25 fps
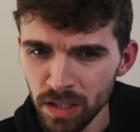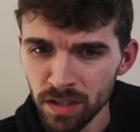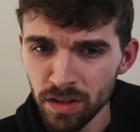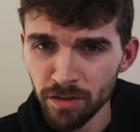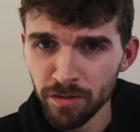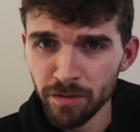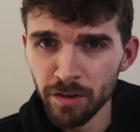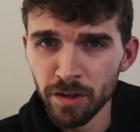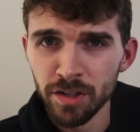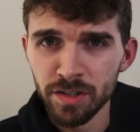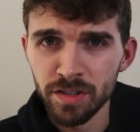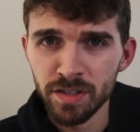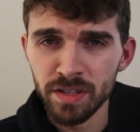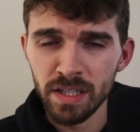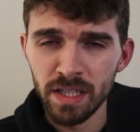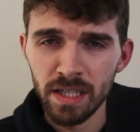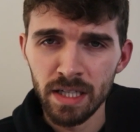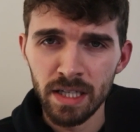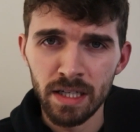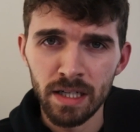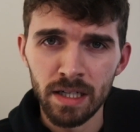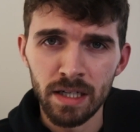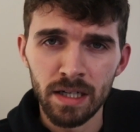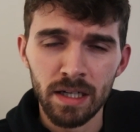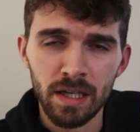The first
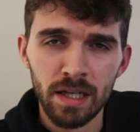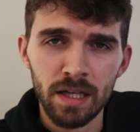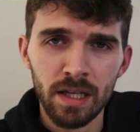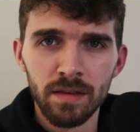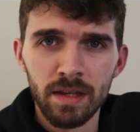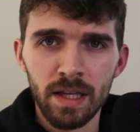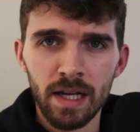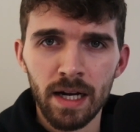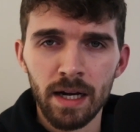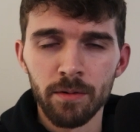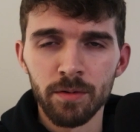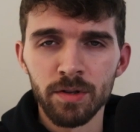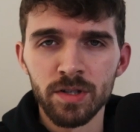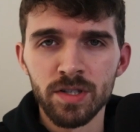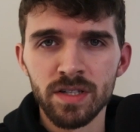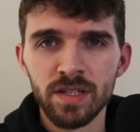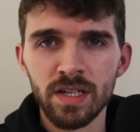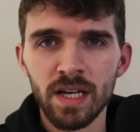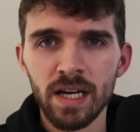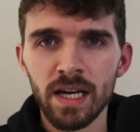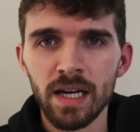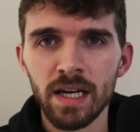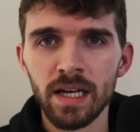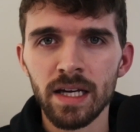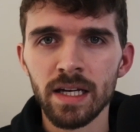thing that I would
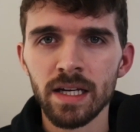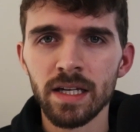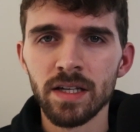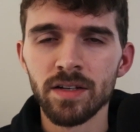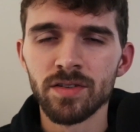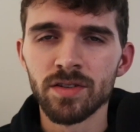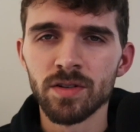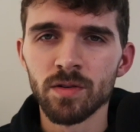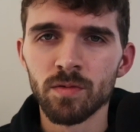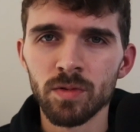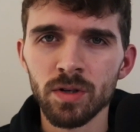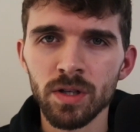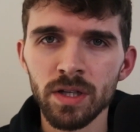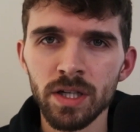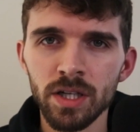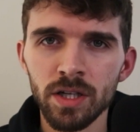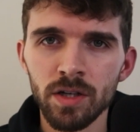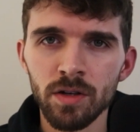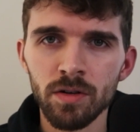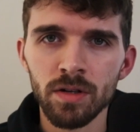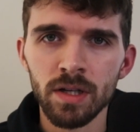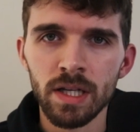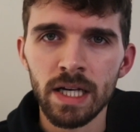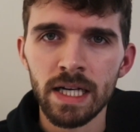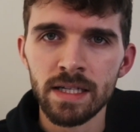say is to really
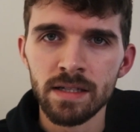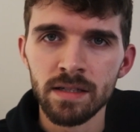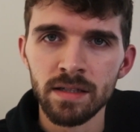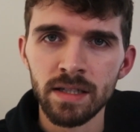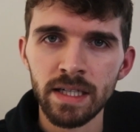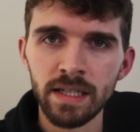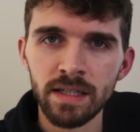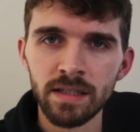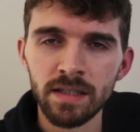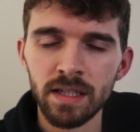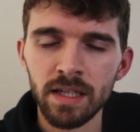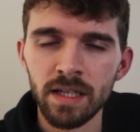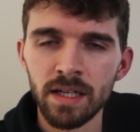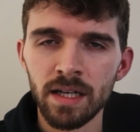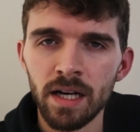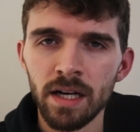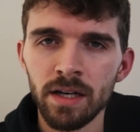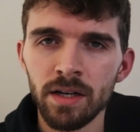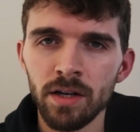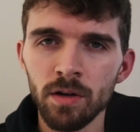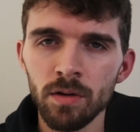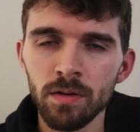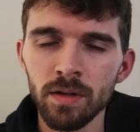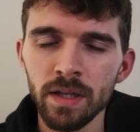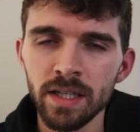utilize LinkedIn. I
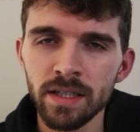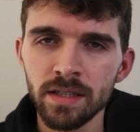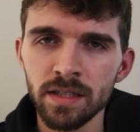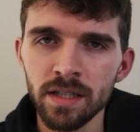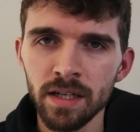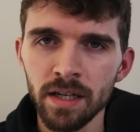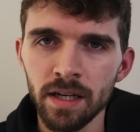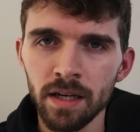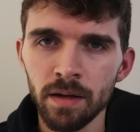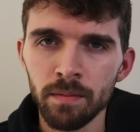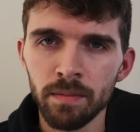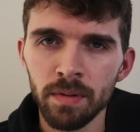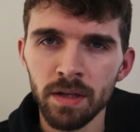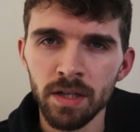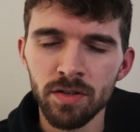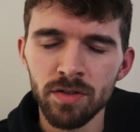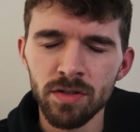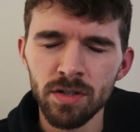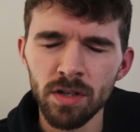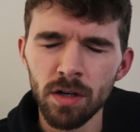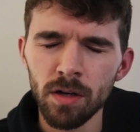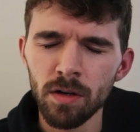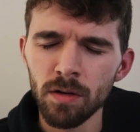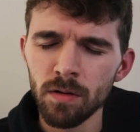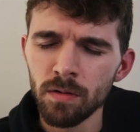know LinkedIn can be
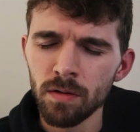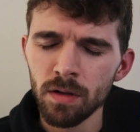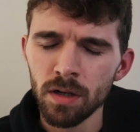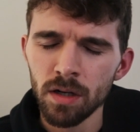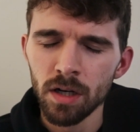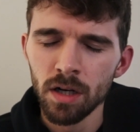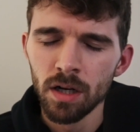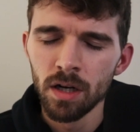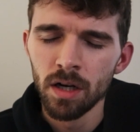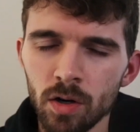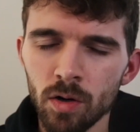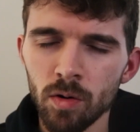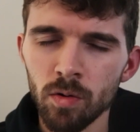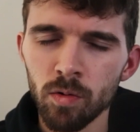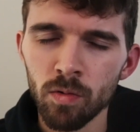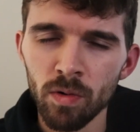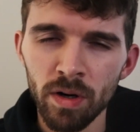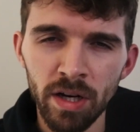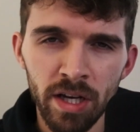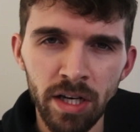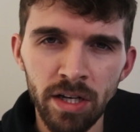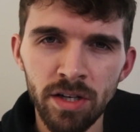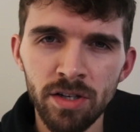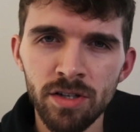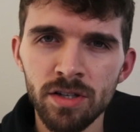so
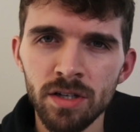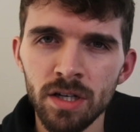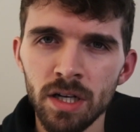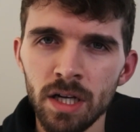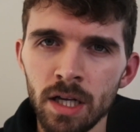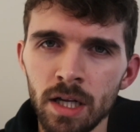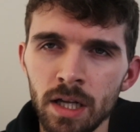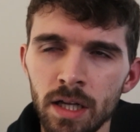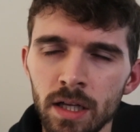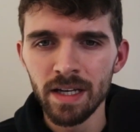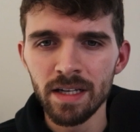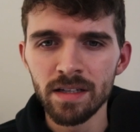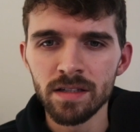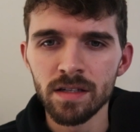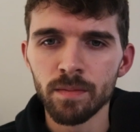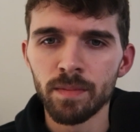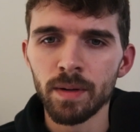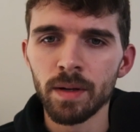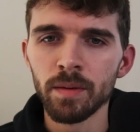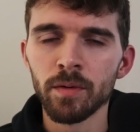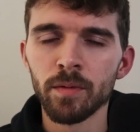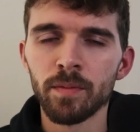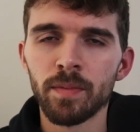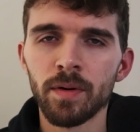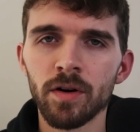cringe. Things that
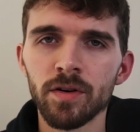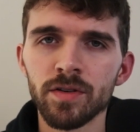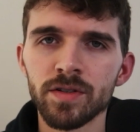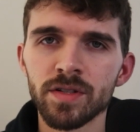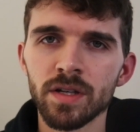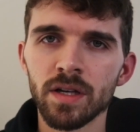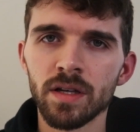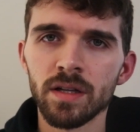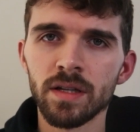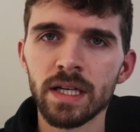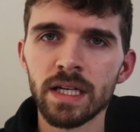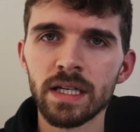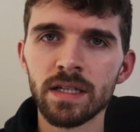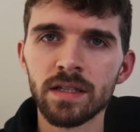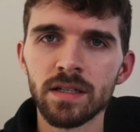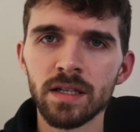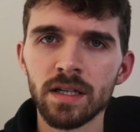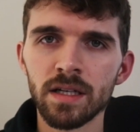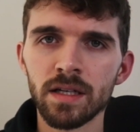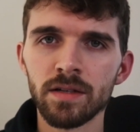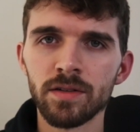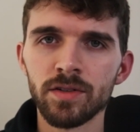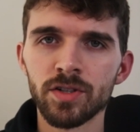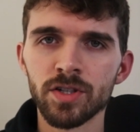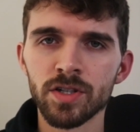people post on
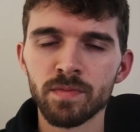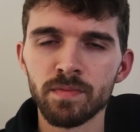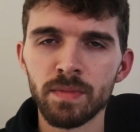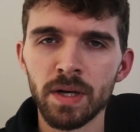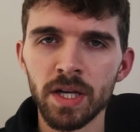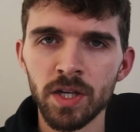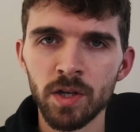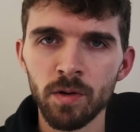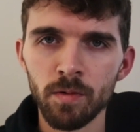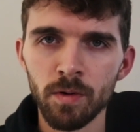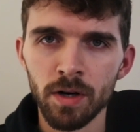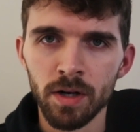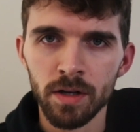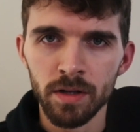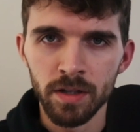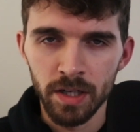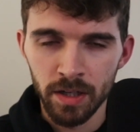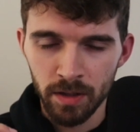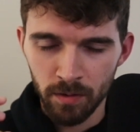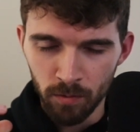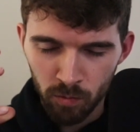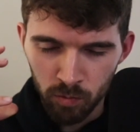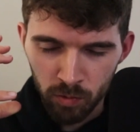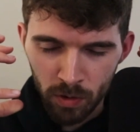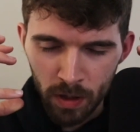LinkedIn just make you want to
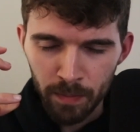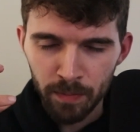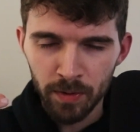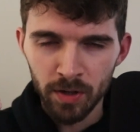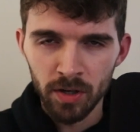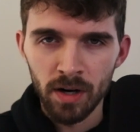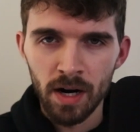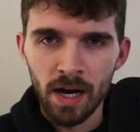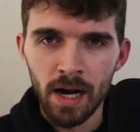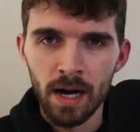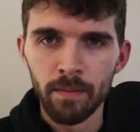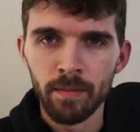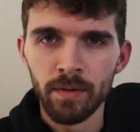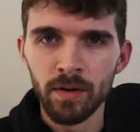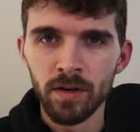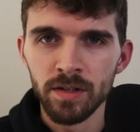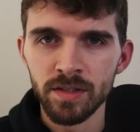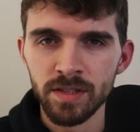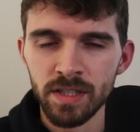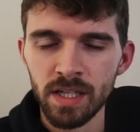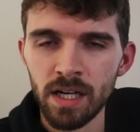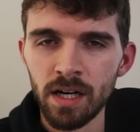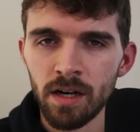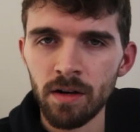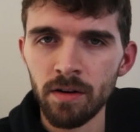like rip your
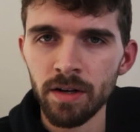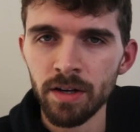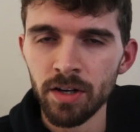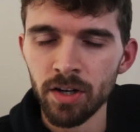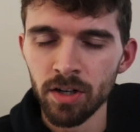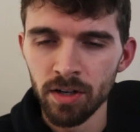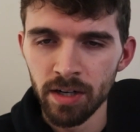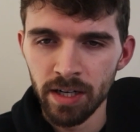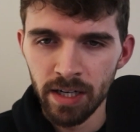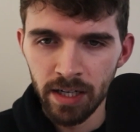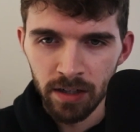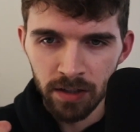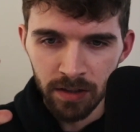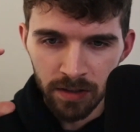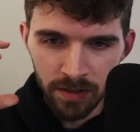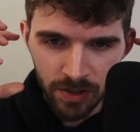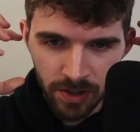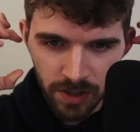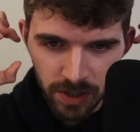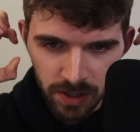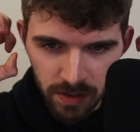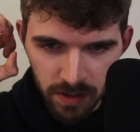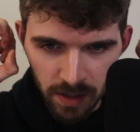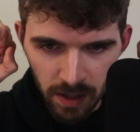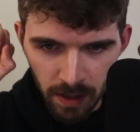eyeballs out and your ears,
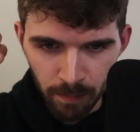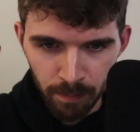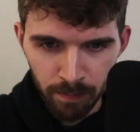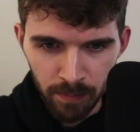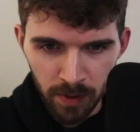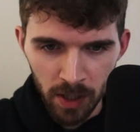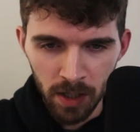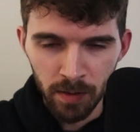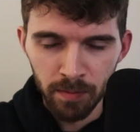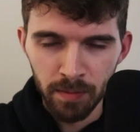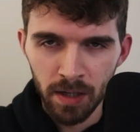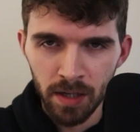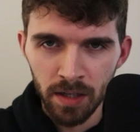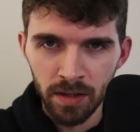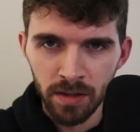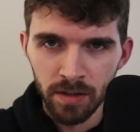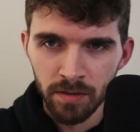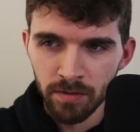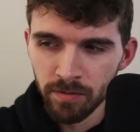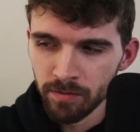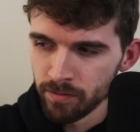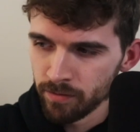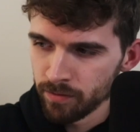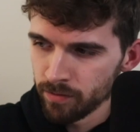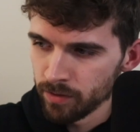just like put them on
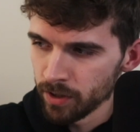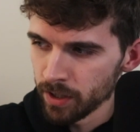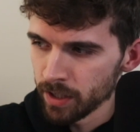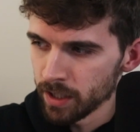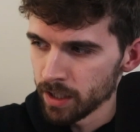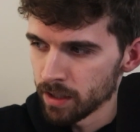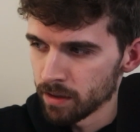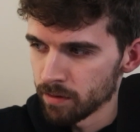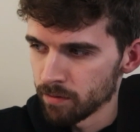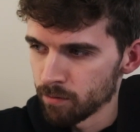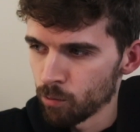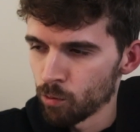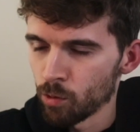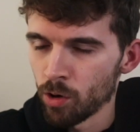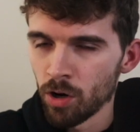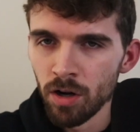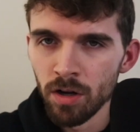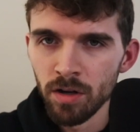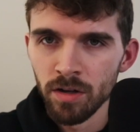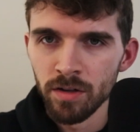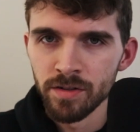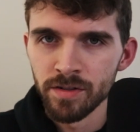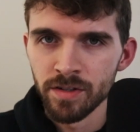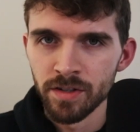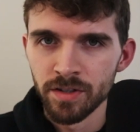the freaking
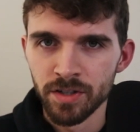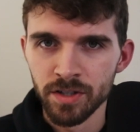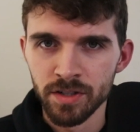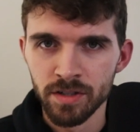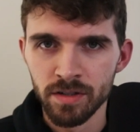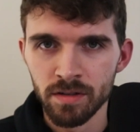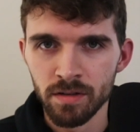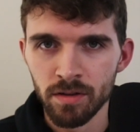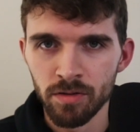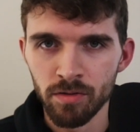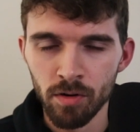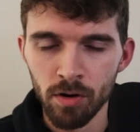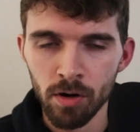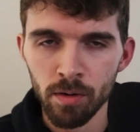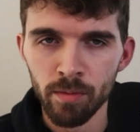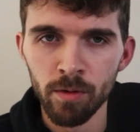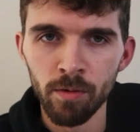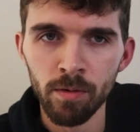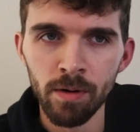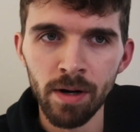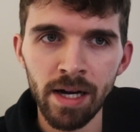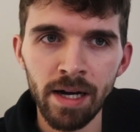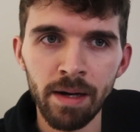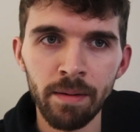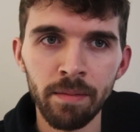walls and just throw them
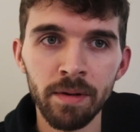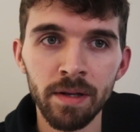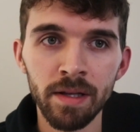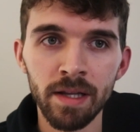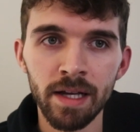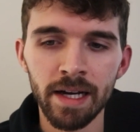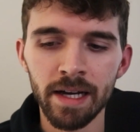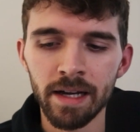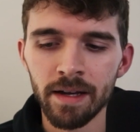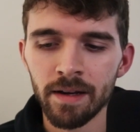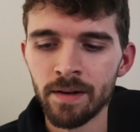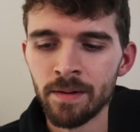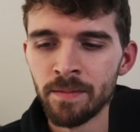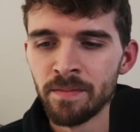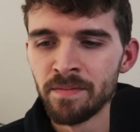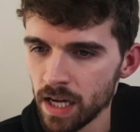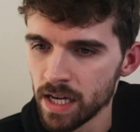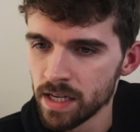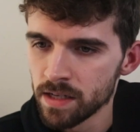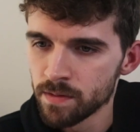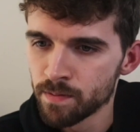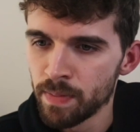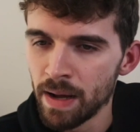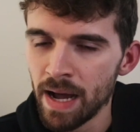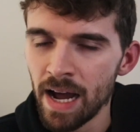away. But like,
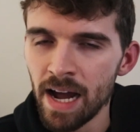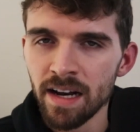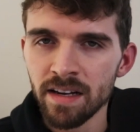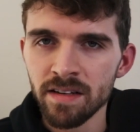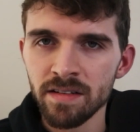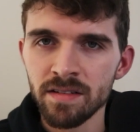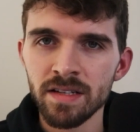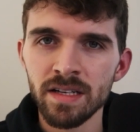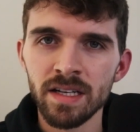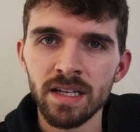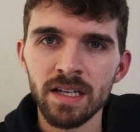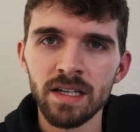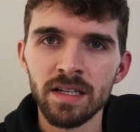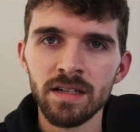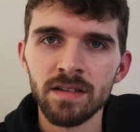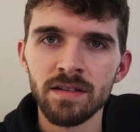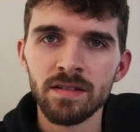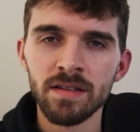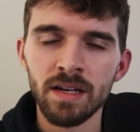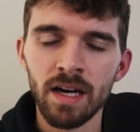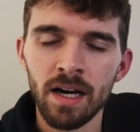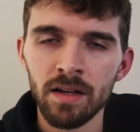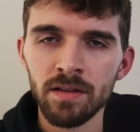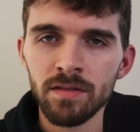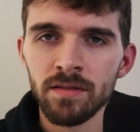as bad as it
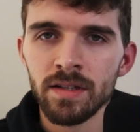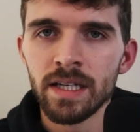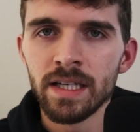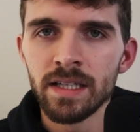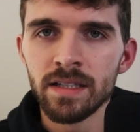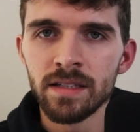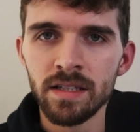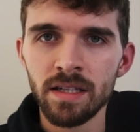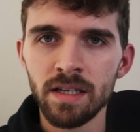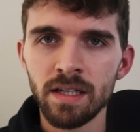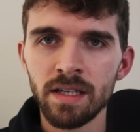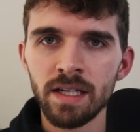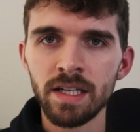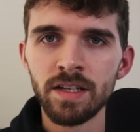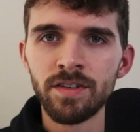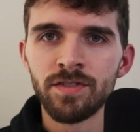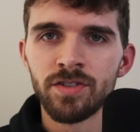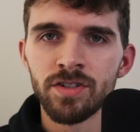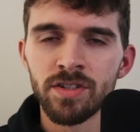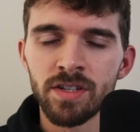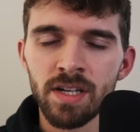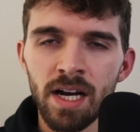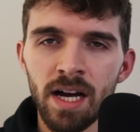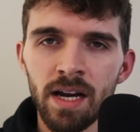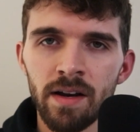is on LinkedIn, it's
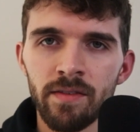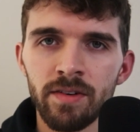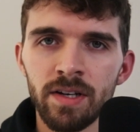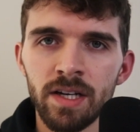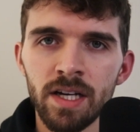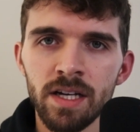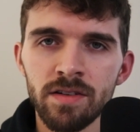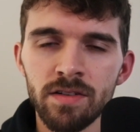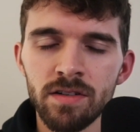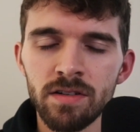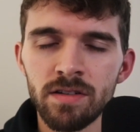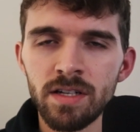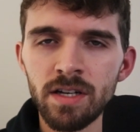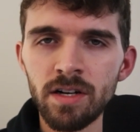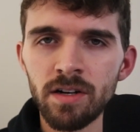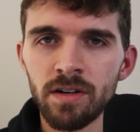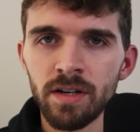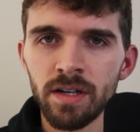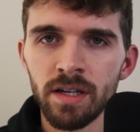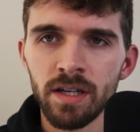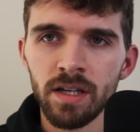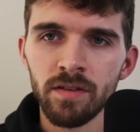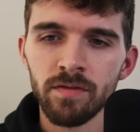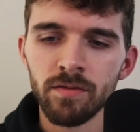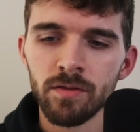just kind of a
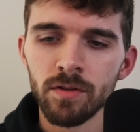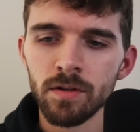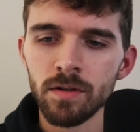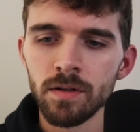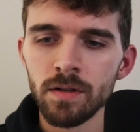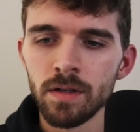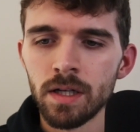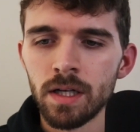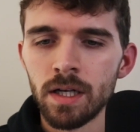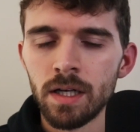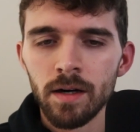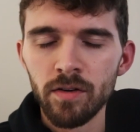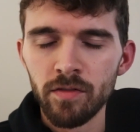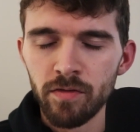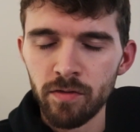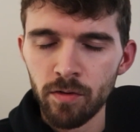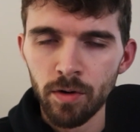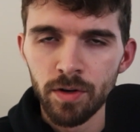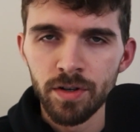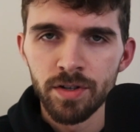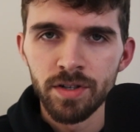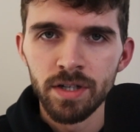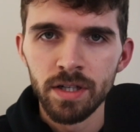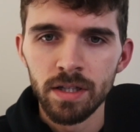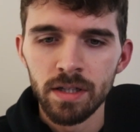necessary evil,
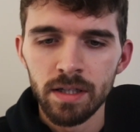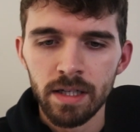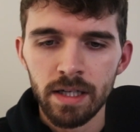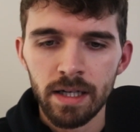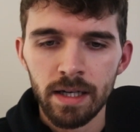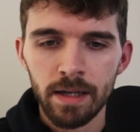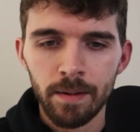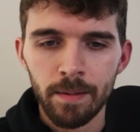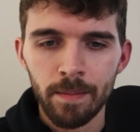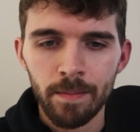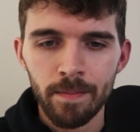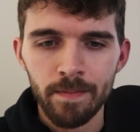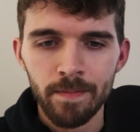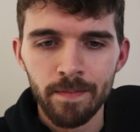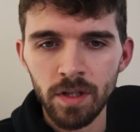unfortunately.